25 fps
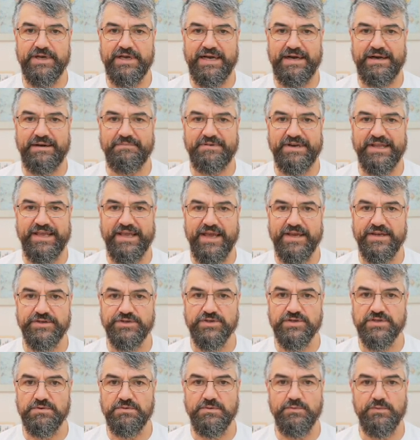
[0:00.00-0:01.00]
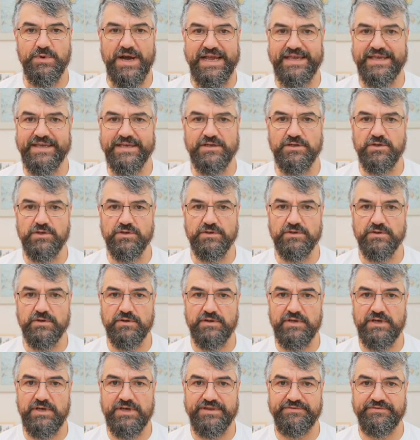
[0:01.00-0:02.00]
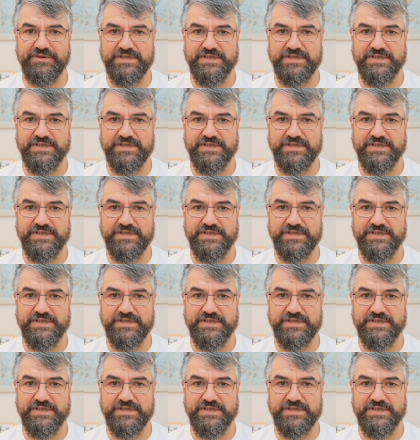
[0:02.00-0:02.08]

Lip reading: application. So I can leave